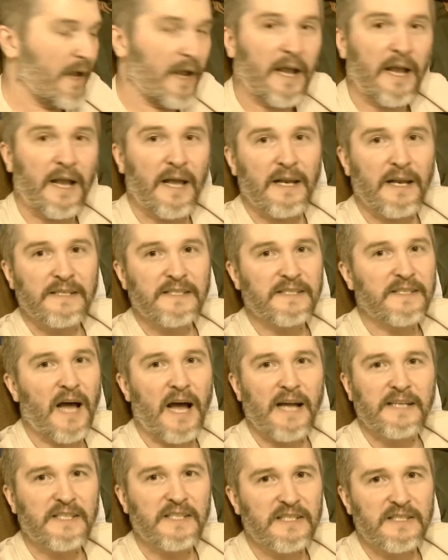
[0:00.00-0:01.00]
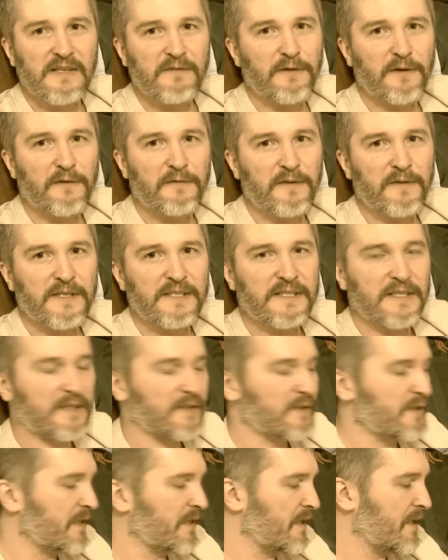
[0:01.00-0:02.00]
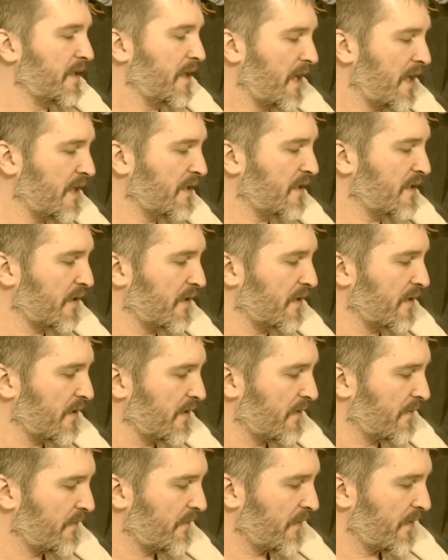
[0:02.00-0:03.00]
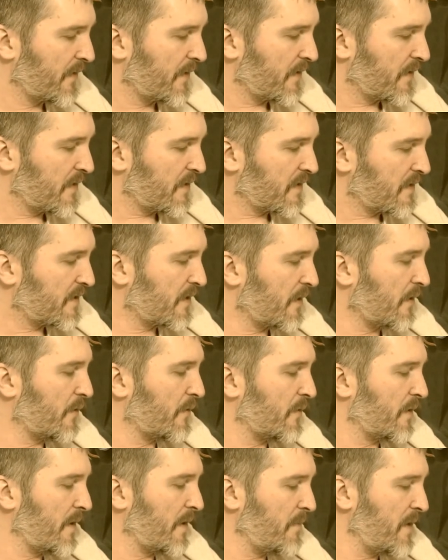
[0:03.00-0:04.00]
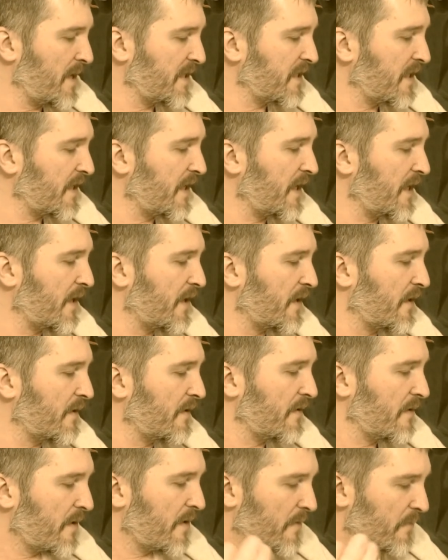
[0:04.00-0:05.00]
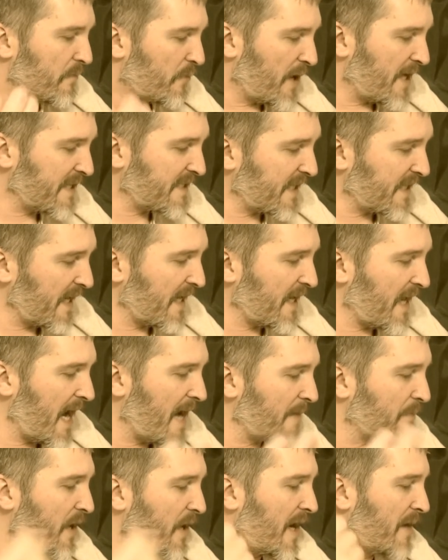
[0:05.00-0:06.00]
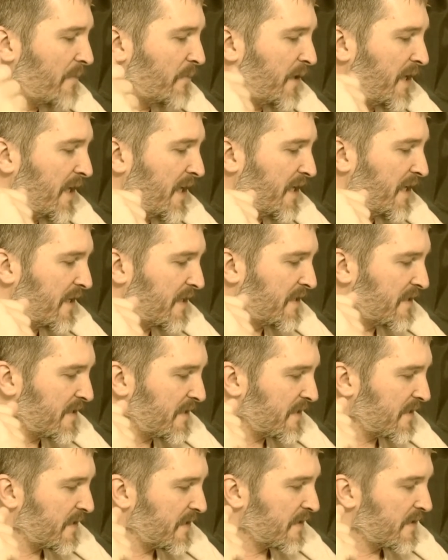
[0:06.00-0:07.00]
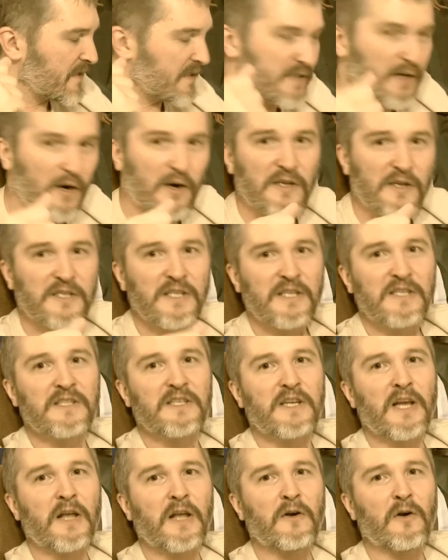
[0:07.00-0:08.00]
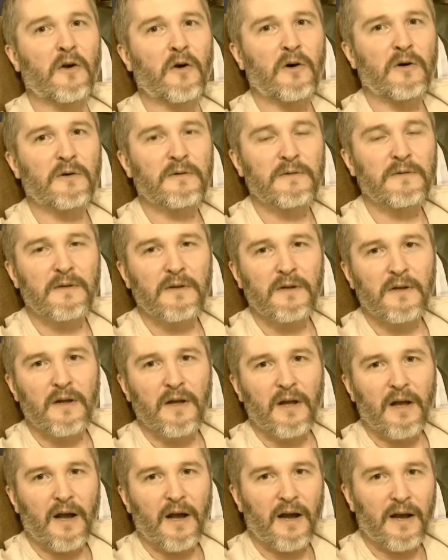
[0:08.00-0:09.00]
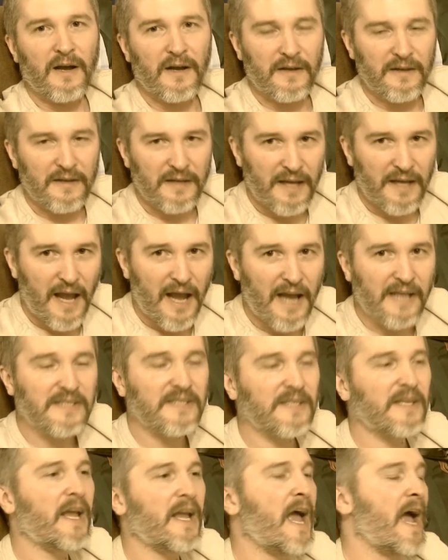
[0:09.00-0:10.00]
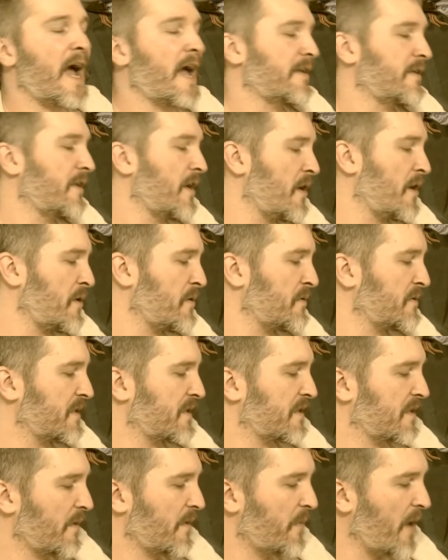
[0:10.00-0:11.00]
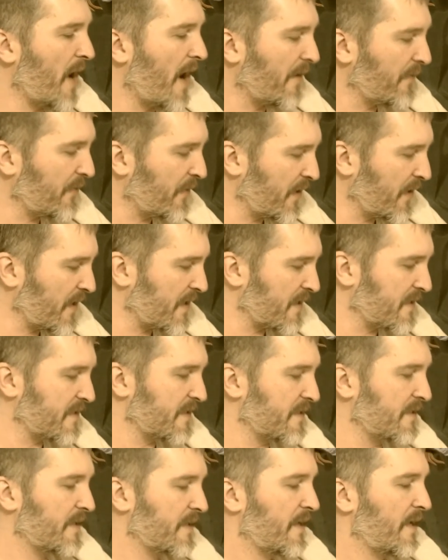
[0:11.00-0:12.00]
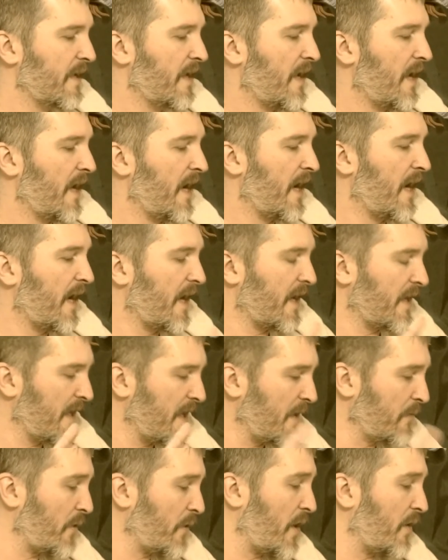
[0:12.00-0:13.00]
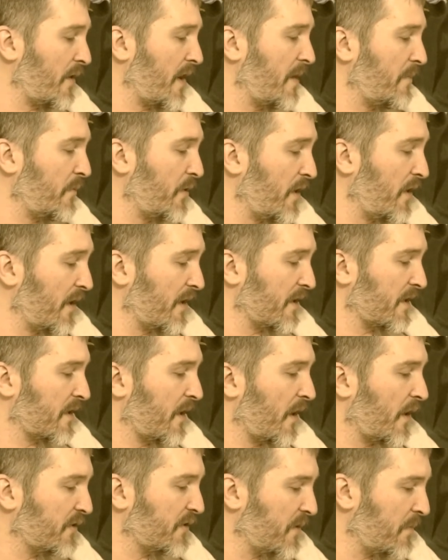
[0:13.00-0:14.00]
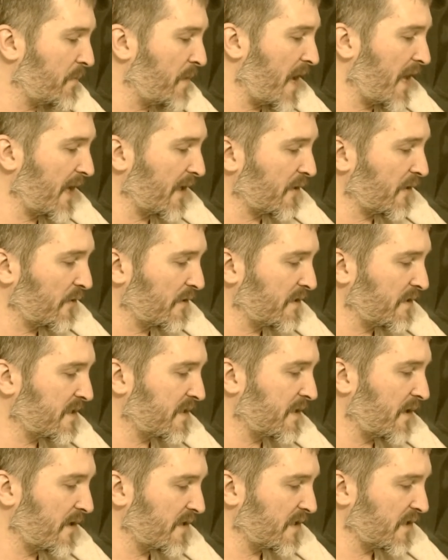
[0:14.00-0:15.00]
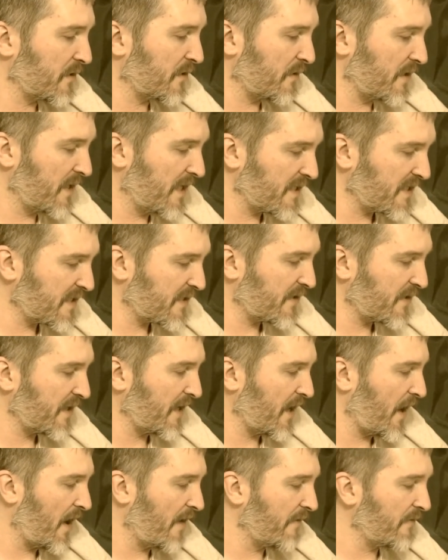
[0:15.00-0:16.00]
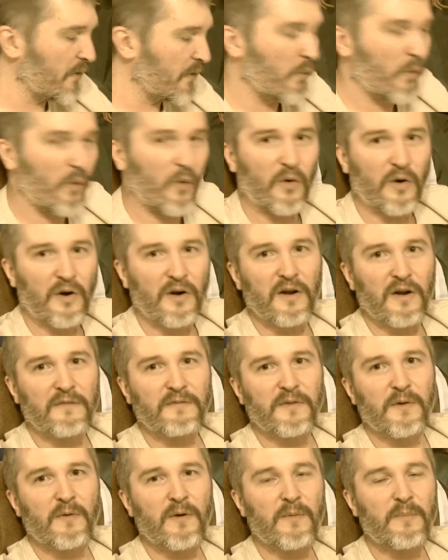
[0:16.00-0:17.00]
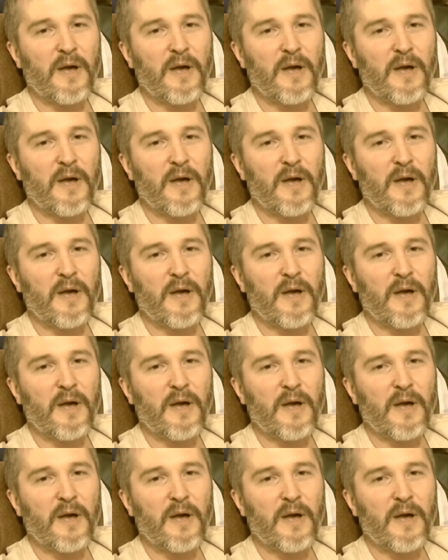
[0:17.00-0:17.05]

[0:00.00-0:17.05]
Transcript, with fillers: And it's not just if you're physically injured. So, it mentioned here, President Abraham Lincoln's Surgeon General. Uh, he actually had notes about this. And he wrote a book called The Medical and Surgical History of the War of the